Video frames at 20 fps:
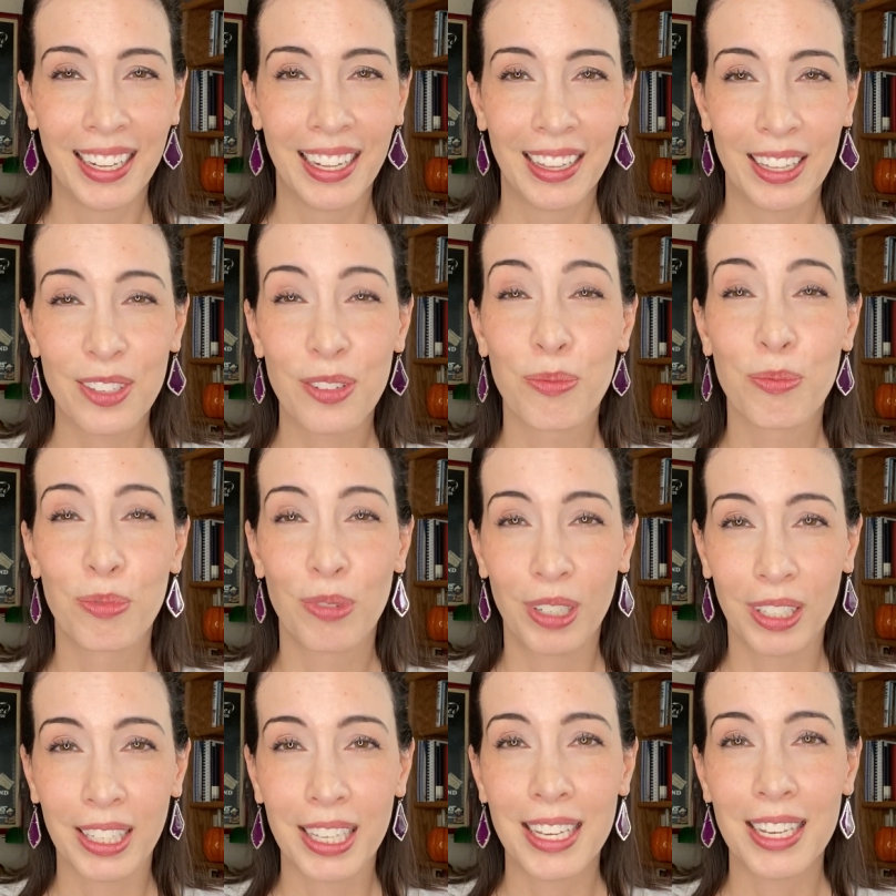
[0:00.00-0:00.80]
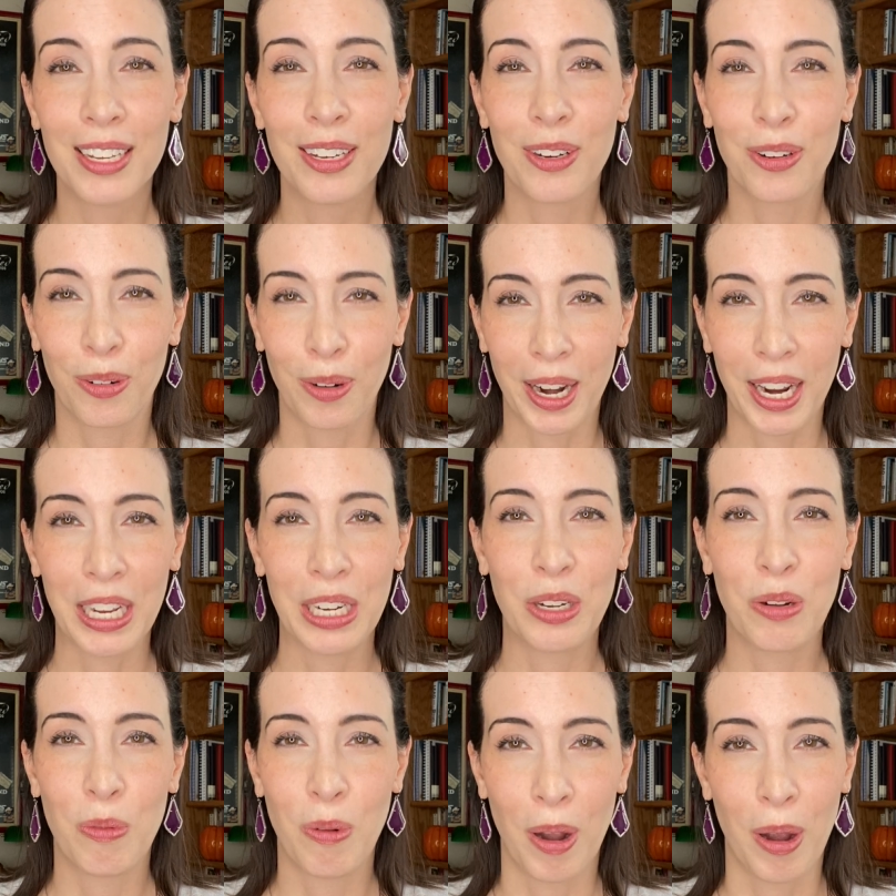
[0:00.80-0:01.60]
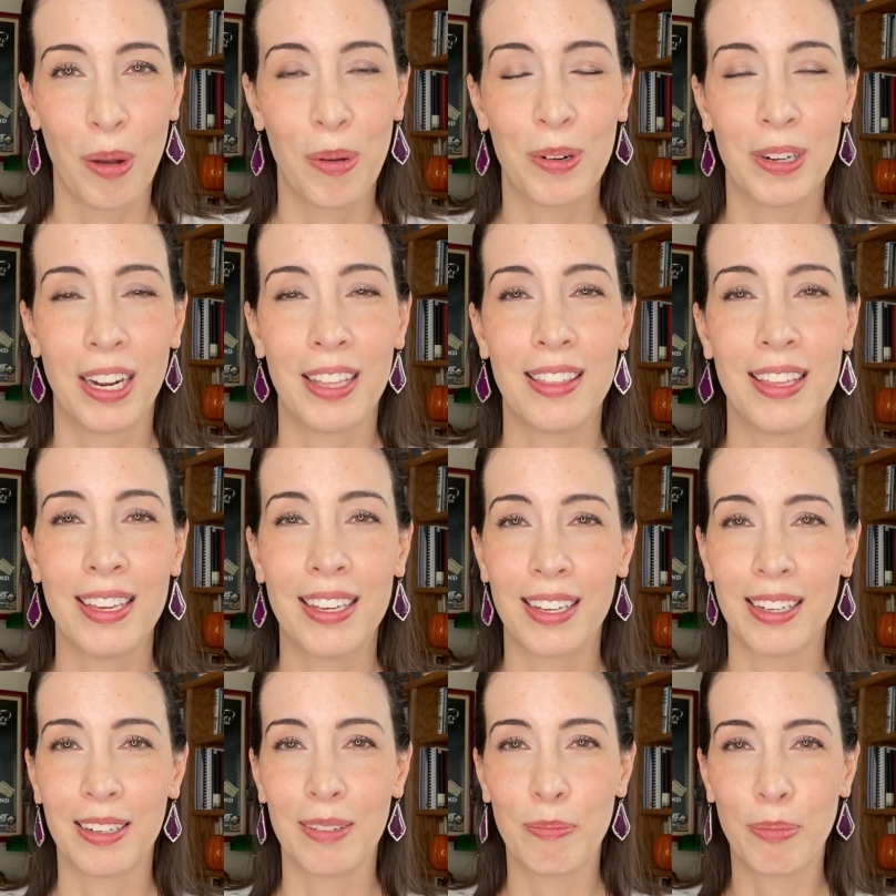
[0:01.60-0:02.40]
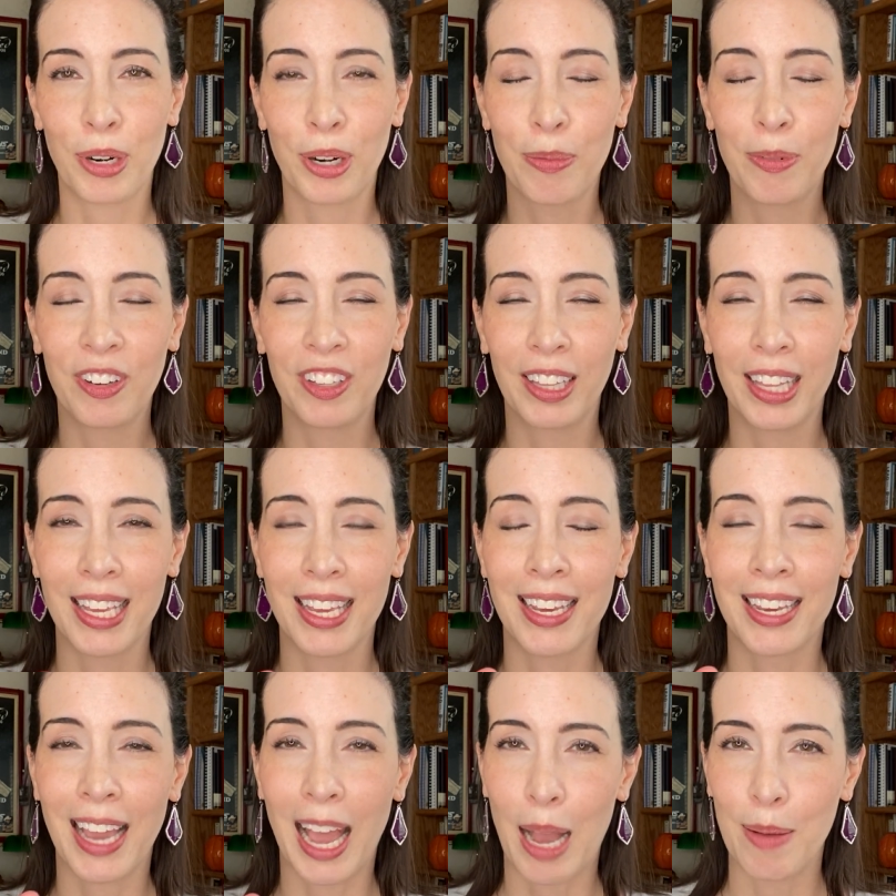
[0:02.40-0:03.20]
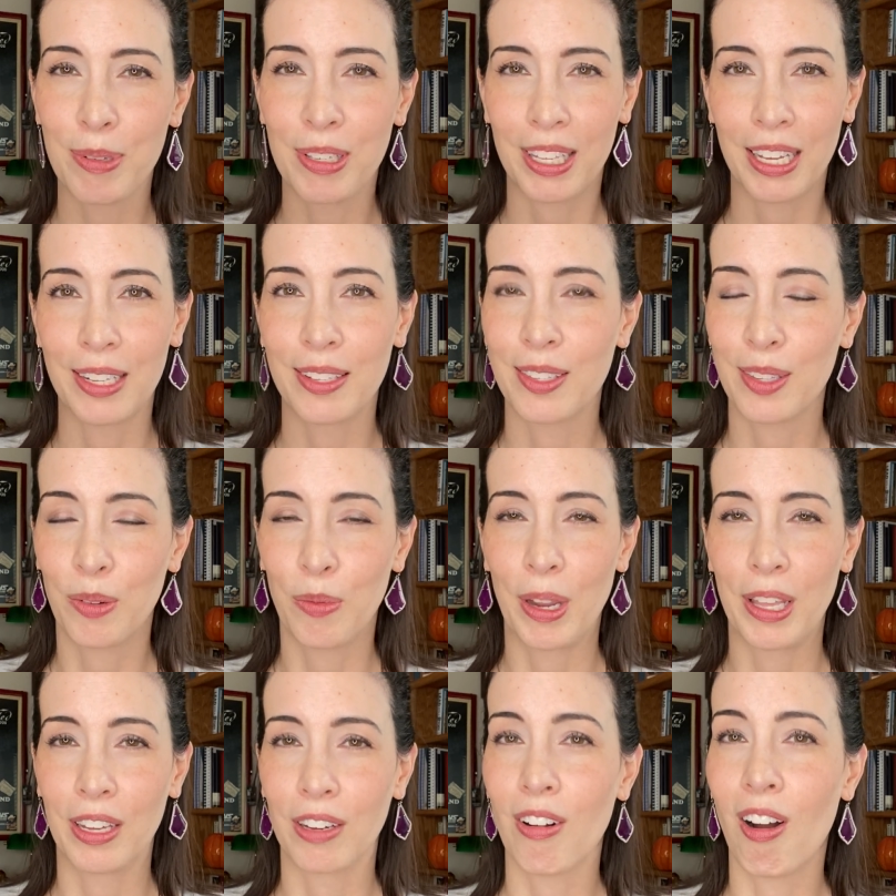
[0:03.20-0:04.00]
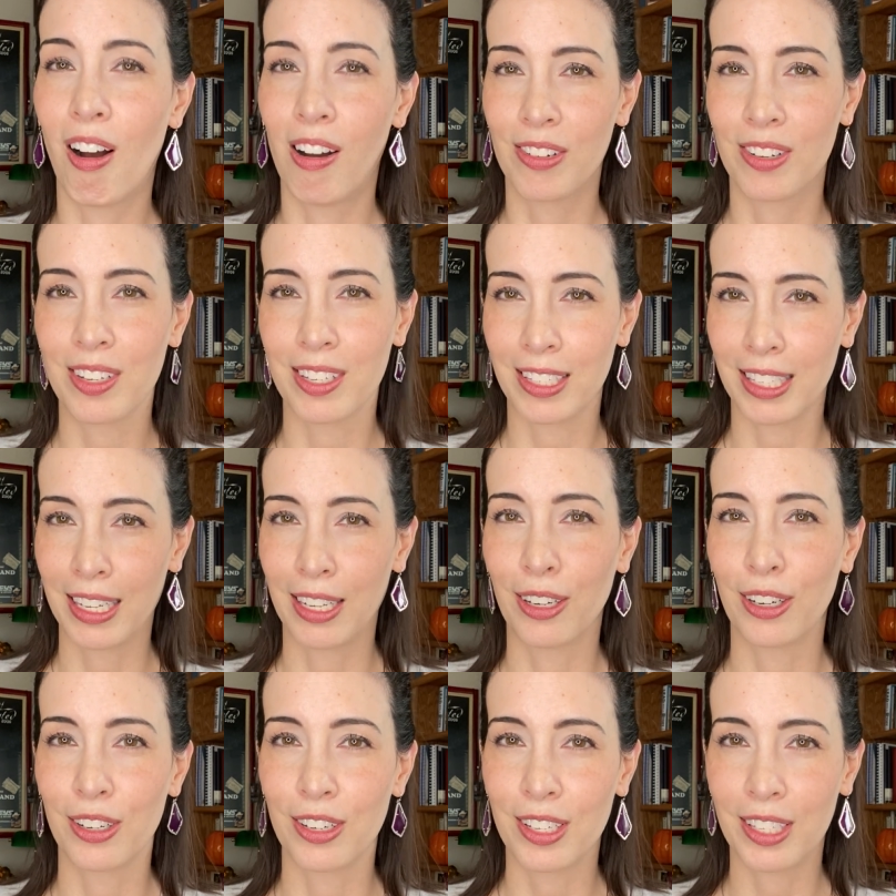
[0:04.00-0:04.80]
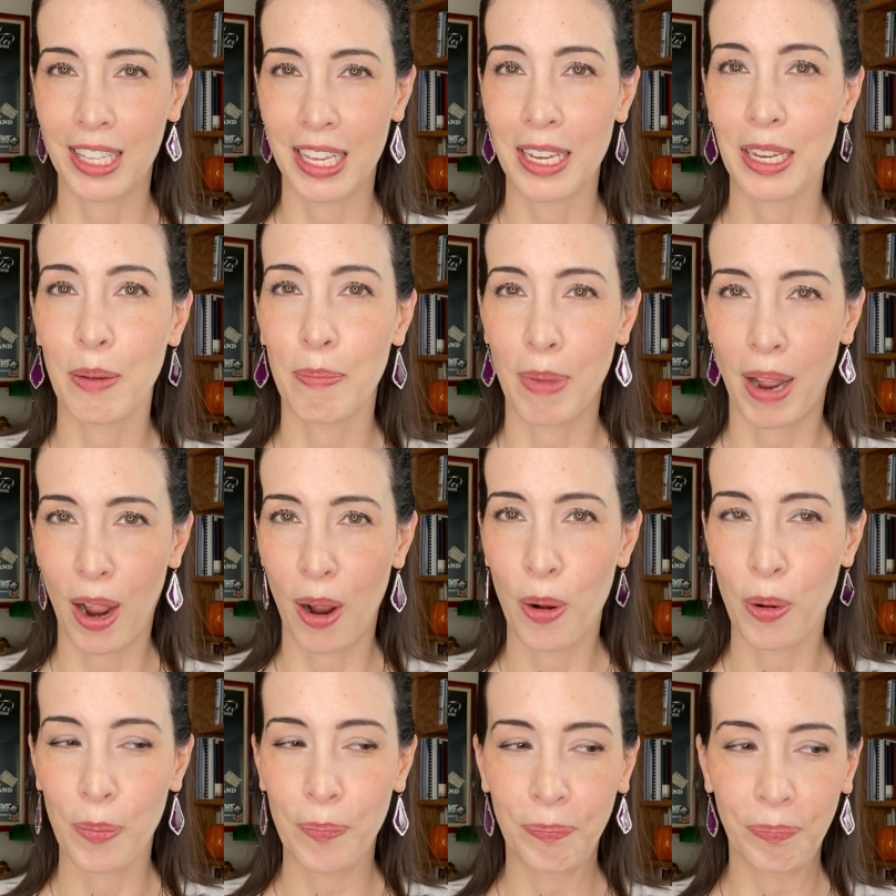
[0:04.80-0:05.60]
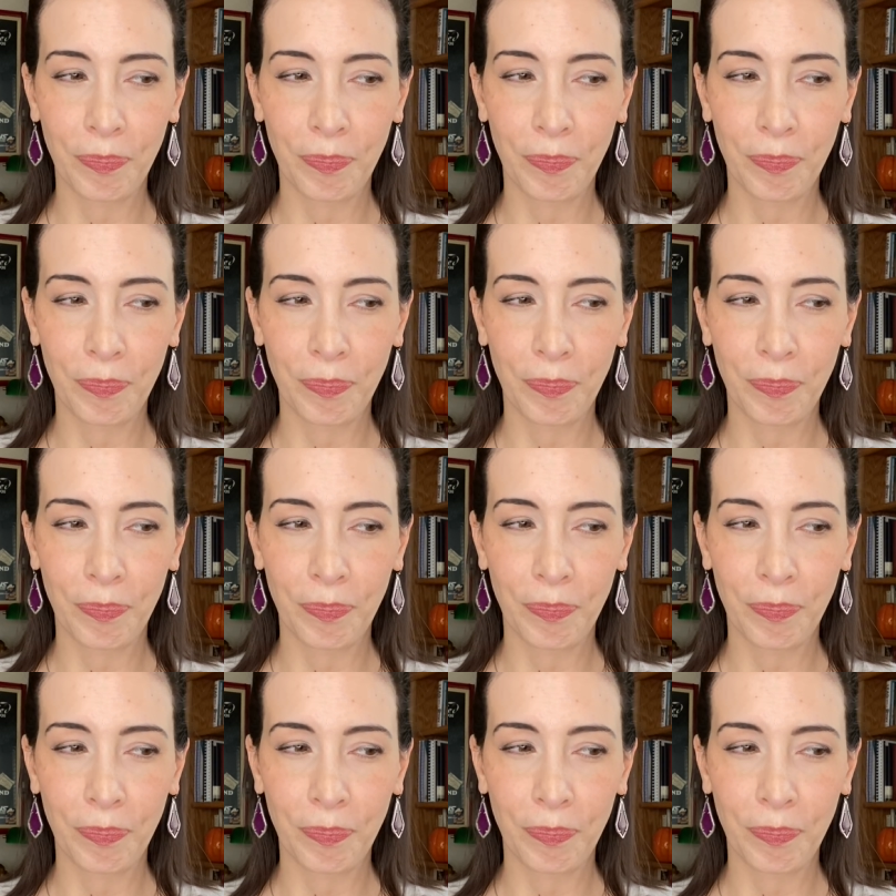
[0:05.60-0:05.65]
It's a really great quote, and I think it perfectly encapsulates the way that conscious leaders think about